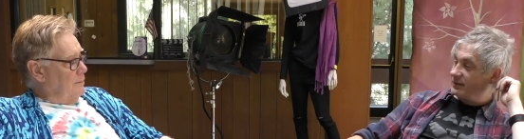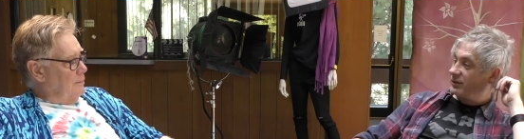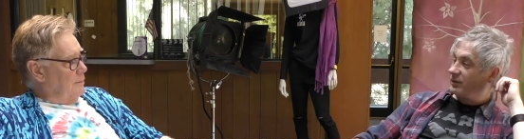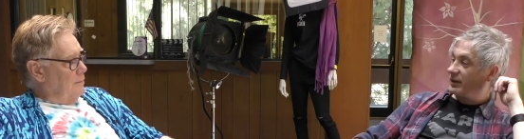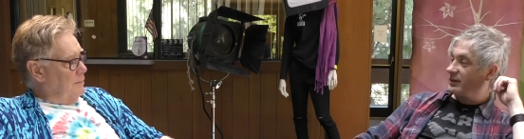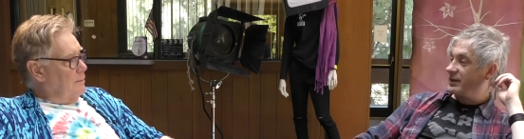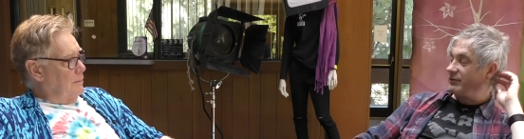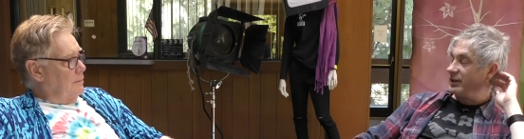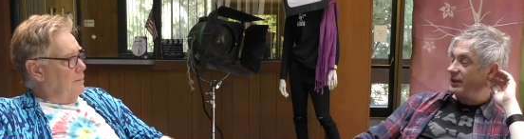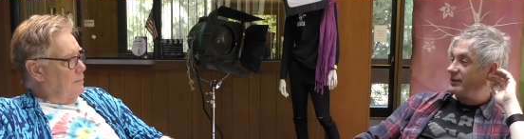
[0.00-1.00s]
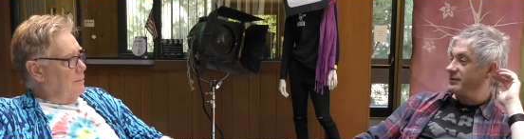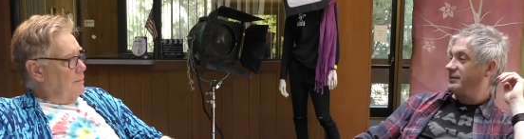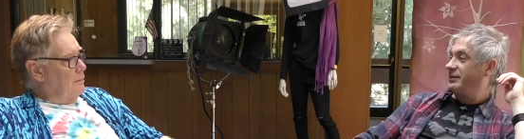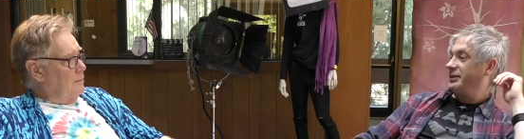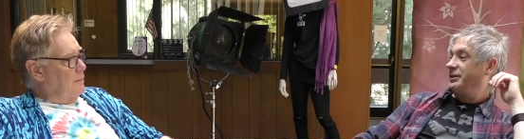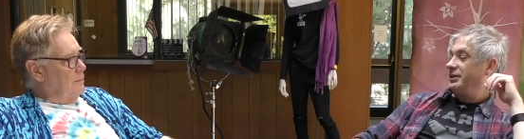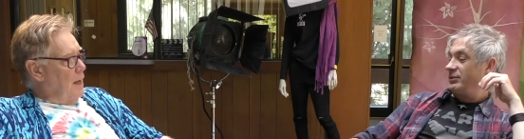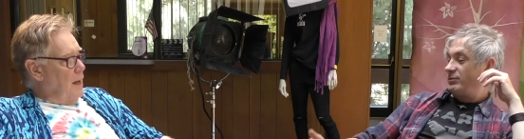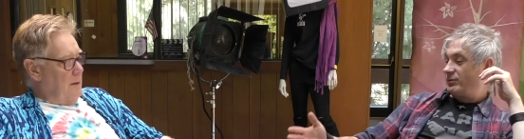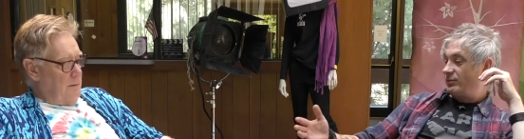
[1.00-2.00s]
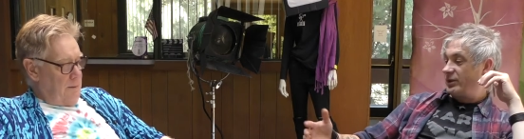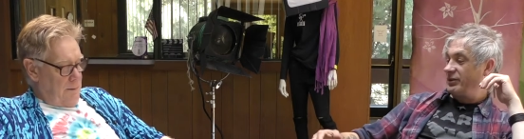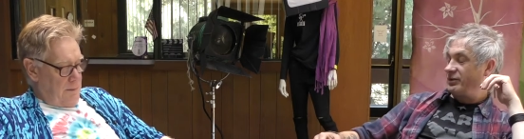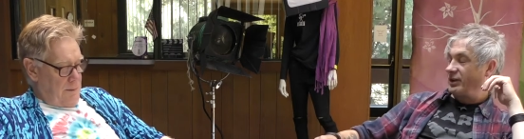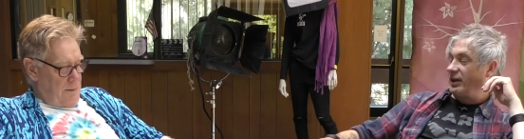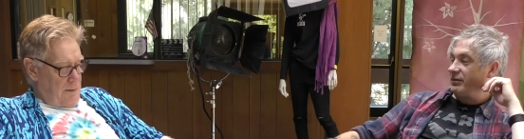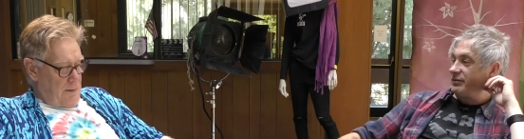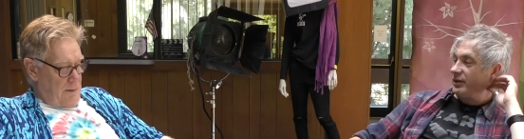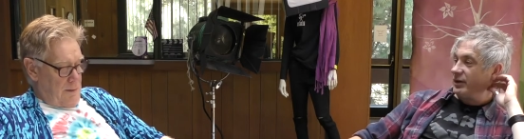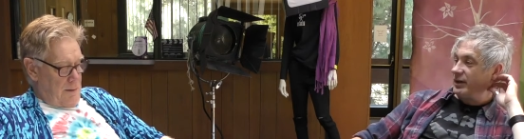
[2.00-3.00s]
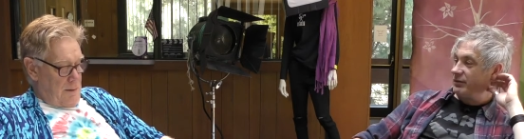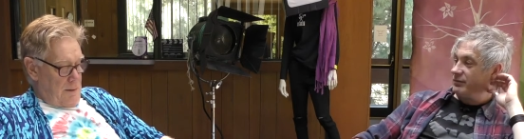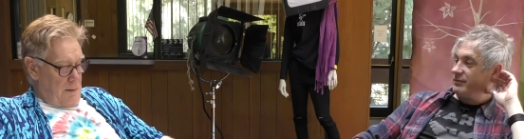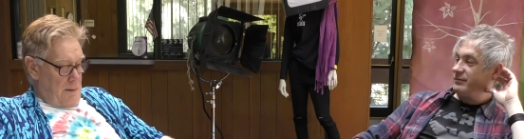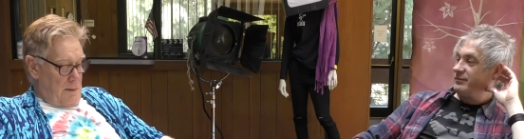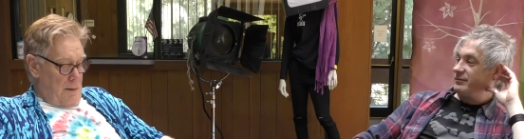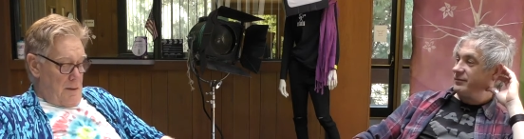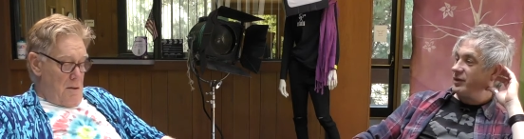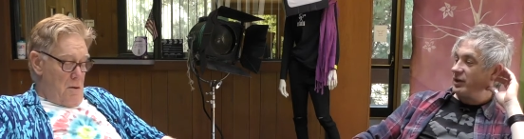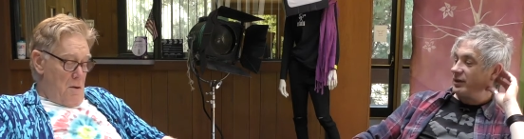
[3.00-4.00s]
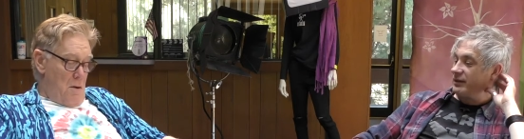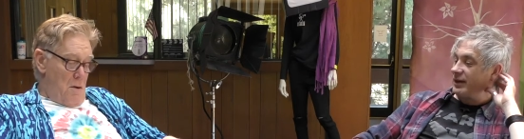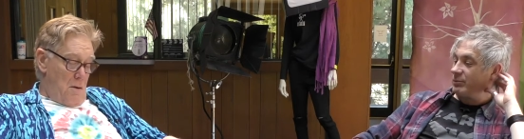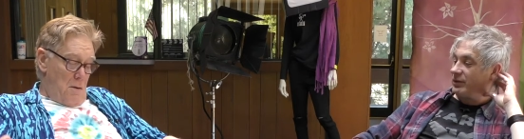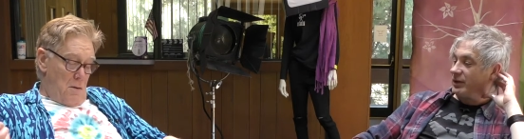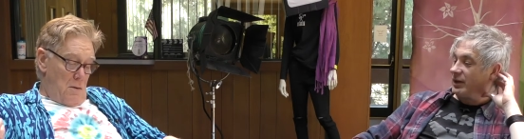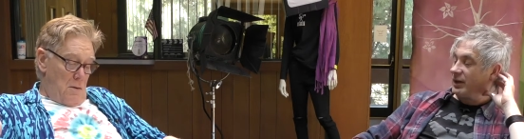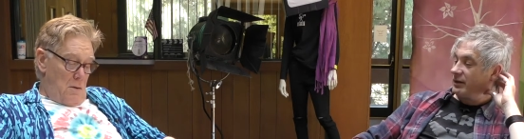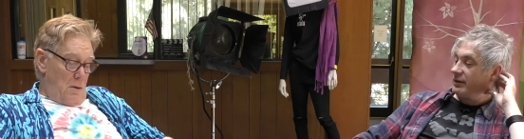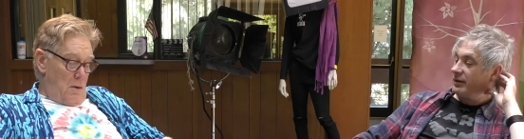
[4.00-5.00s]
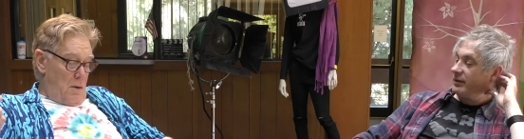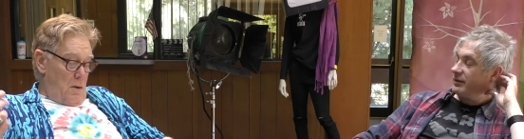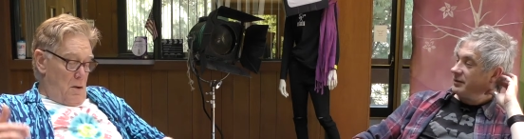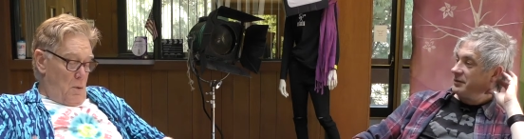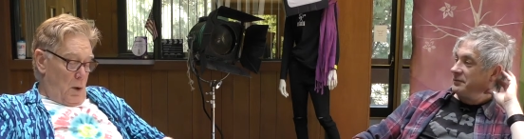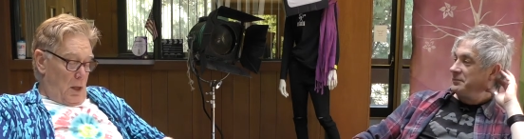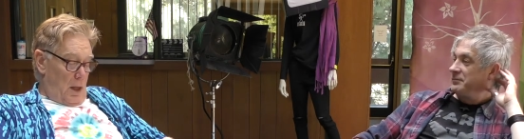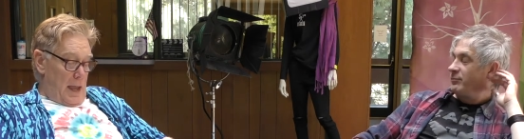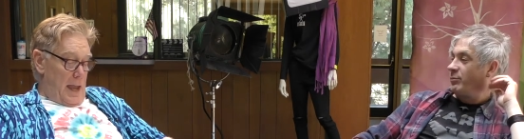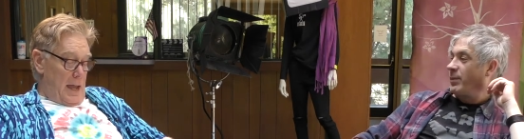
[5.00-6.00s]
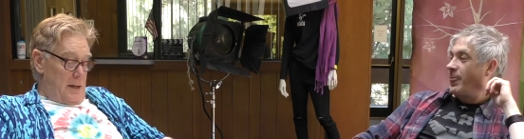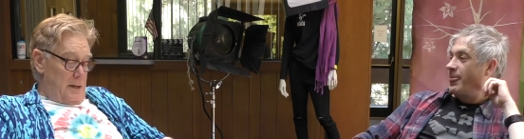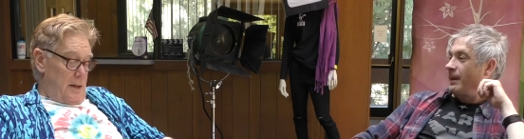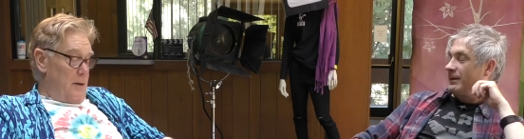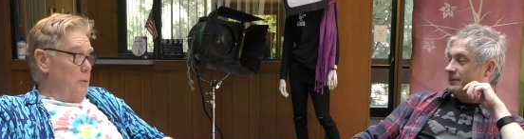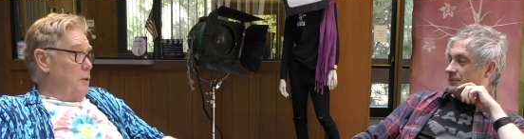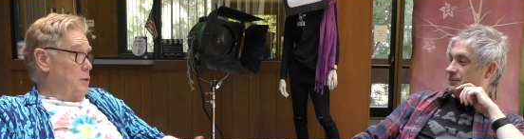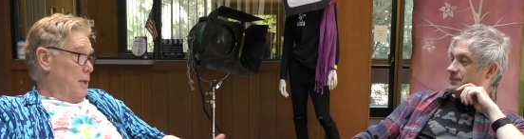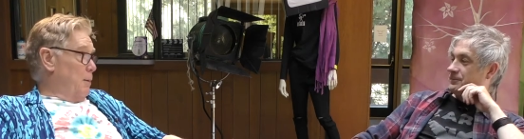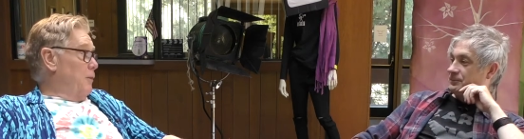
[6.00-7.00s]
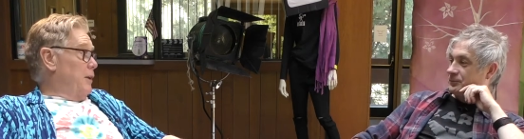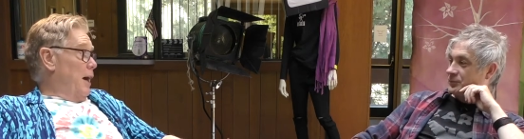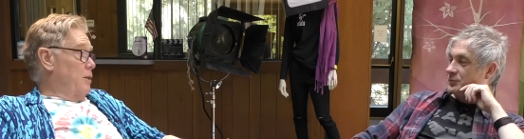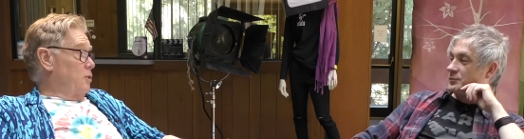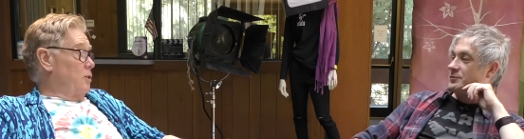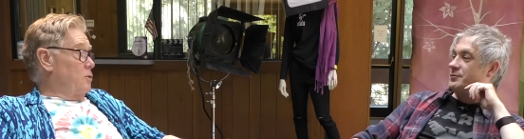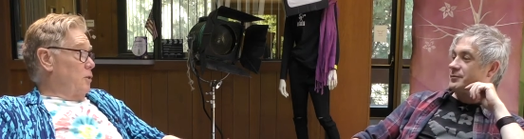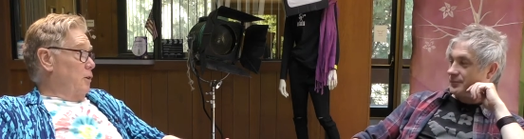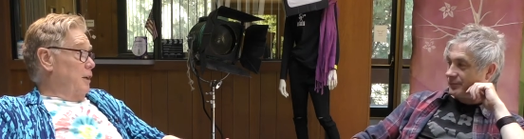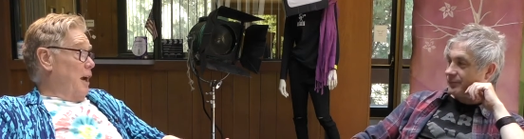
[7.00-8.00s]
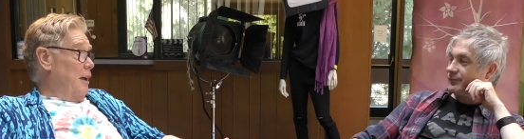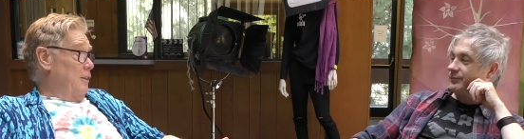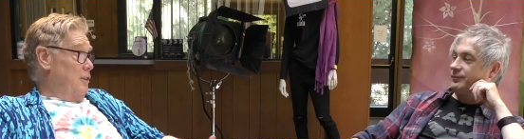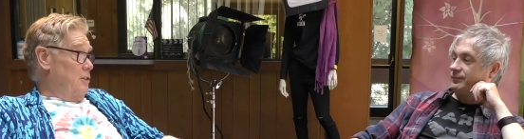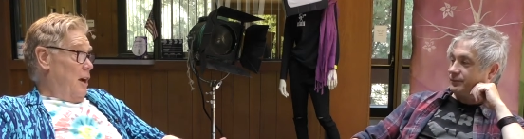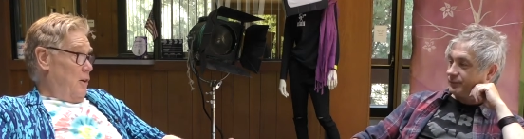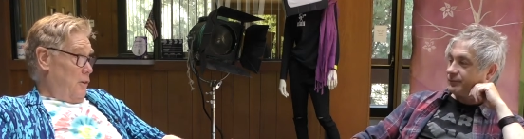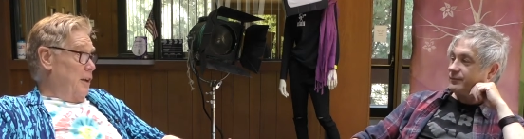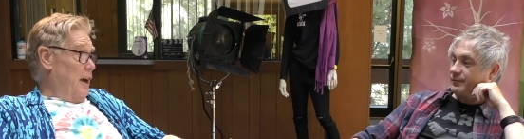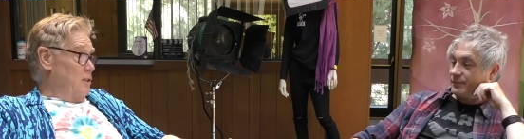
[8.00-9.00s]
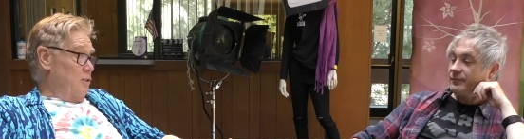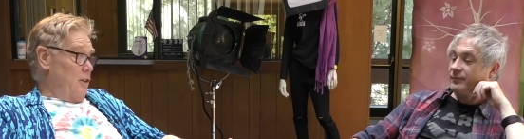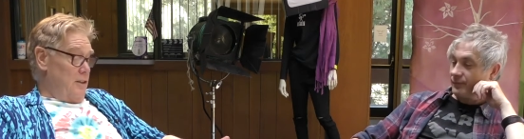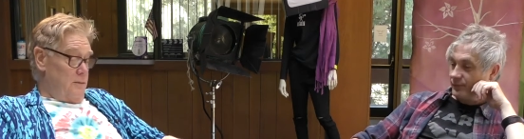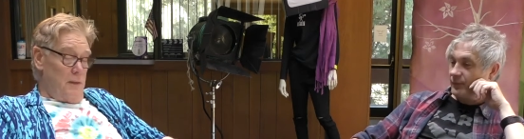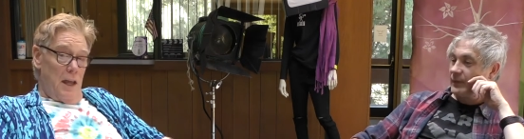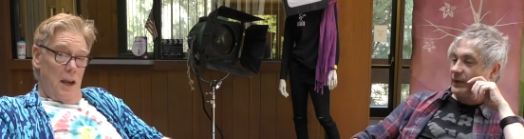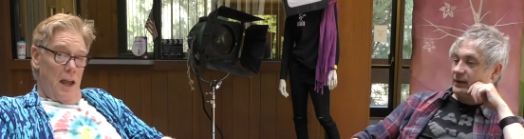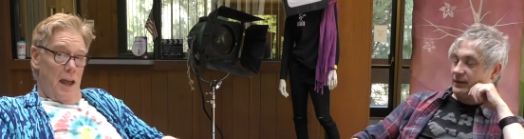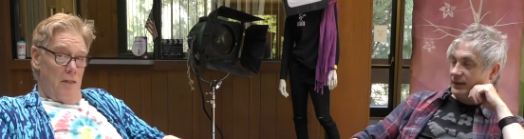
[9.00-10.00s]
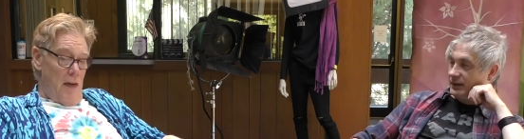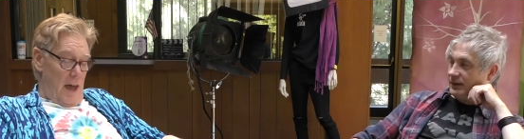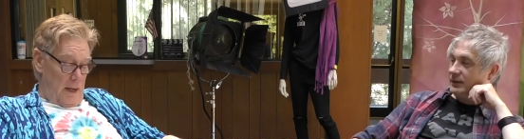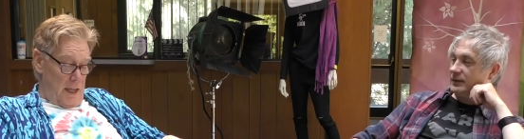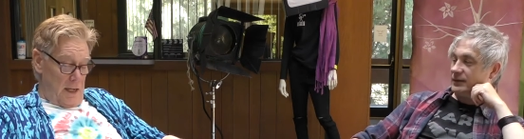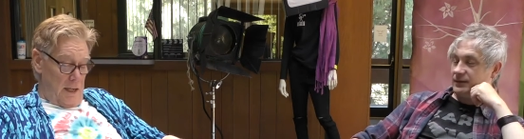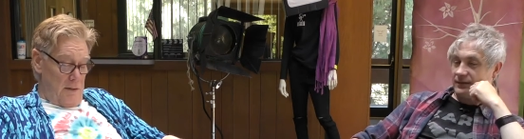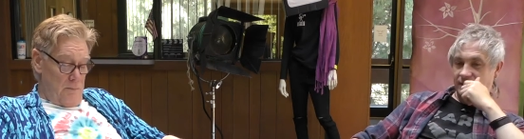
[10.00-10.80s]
Speaker 1: and early 70s. Yeah. What, what other kind of far out funk examples you got in there?
Speaker 2: Well, I had, uh, we talked about the Isleys and Ernie Isley, uh, Ernie Isley, and I had That Lady,